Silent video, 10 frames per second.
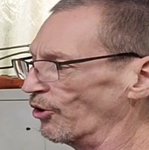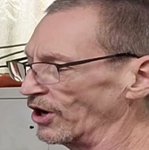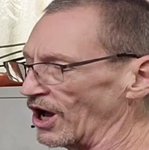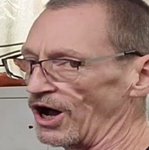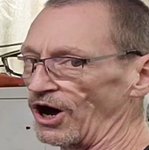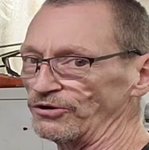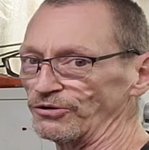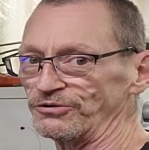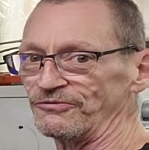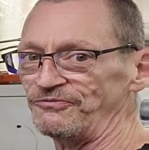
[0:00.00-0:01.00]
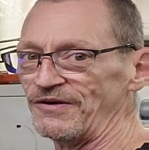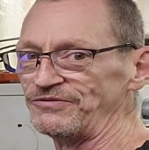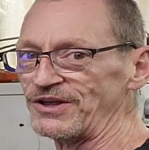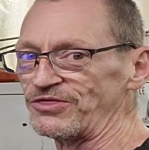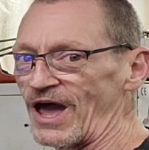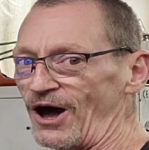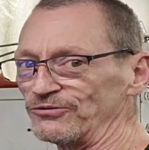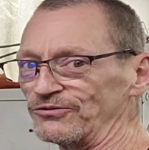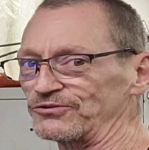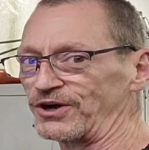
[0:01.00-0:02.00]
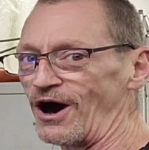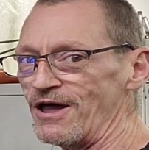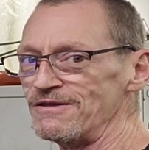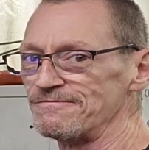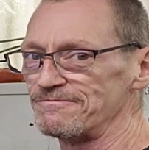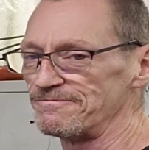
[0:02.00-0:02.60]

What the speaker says: doing 150 thousandths cut.